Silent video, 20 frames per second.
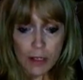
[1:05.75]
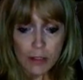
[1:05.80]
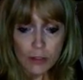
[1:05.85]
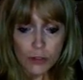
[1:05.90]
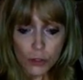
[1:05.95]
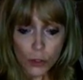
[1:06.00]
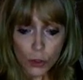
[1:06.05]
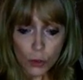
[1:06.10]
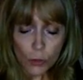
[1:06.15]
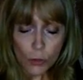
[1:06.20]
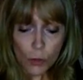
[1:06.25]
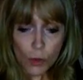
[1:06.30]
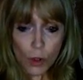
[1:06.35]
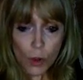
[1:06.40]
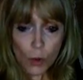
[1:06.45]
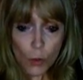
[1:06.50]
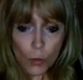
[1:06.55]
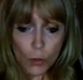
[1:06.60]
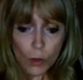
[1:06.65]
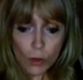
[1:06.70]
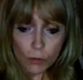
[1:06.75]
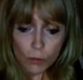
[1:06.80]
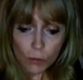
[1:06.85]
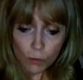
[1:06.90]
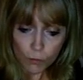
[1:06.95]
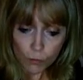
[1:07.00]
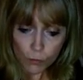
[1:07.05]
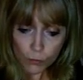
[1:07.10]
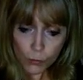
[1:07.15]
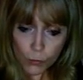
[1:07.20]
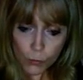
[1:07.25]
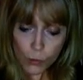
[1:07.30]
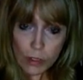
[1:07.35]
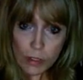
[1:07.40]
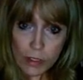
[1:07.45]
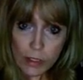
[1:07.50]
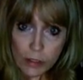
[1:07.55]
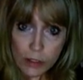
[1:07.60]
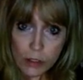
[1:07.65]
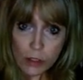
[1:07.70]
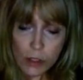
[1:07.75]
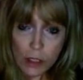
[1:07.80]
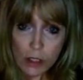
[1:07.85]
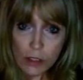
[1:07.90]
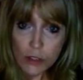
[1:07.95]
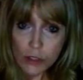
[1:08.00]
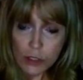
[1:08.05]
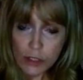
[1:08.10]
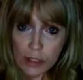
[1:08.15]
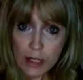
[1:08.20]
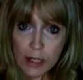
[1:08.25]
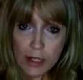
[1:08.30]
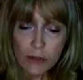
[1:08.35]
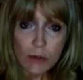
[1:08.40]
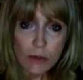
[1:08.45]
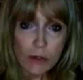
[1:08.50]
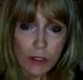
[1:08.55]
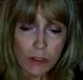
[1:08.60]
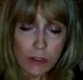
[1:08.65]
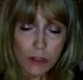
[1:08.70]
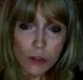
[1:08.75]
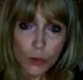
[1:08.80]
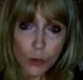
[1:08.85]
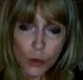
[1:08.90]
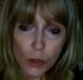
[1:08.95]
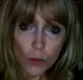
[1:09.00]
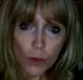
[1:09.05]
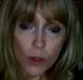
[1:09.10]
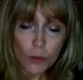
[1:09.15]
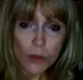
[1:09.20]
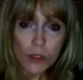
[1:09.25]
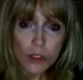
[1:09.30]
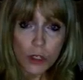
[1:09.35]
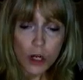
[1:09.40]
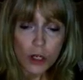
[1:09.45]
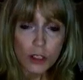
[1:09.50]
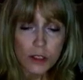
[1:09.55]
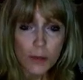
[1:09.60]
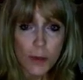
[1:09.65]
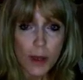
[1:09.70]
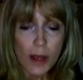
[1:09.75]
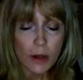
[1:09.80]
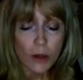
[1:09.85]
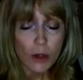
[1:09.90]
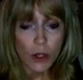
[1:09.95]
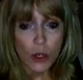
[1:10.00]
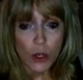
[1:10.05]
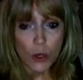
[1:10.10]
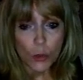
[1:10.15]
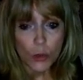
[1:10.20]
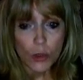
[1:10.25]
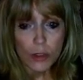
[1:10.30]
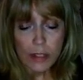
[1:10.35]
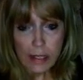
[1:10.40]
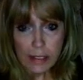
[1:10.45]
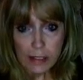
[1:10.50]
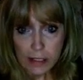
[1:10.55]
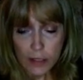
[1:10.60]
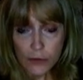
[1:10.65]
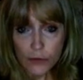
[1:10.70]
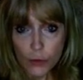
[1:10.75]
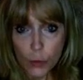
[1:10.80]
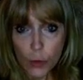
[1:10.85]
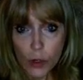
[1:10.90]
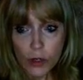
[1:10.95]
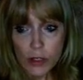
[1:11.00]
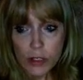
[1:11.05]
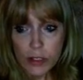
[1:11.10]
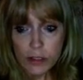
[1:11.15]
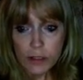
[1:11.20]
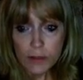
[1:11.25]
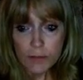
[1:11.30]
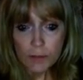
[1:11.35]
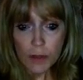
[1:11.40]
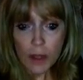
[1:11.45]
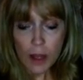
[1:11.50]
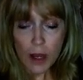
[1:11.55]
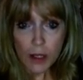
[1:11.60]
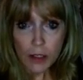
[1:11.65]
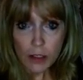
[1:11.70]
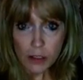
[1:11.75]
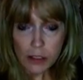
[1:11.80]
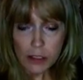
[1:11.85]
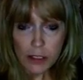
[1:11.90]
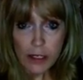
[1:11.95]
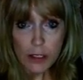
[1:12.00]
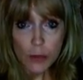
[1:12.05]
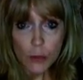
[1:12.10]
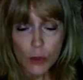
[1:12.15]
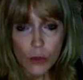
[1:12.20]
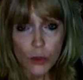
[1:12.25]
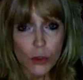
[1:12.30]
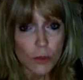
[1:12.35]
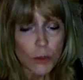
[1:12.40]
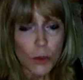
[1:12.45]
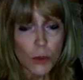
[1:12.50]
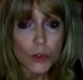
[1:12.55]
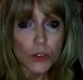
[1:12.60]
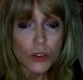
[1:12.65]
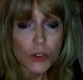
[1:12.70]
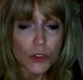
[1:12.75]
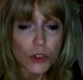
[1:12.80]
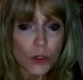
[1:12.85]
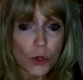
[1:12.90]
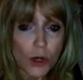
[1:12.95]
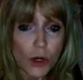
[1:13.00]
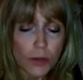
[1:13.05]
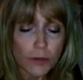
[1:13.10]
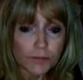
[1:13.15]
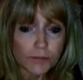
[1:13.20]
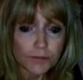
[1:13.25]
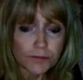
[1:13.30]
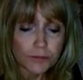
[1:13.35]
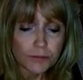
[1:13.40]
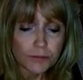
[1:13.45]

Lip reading: And so what we need to understand as square one we talked about was that self-awareness, understanding what your emotions are.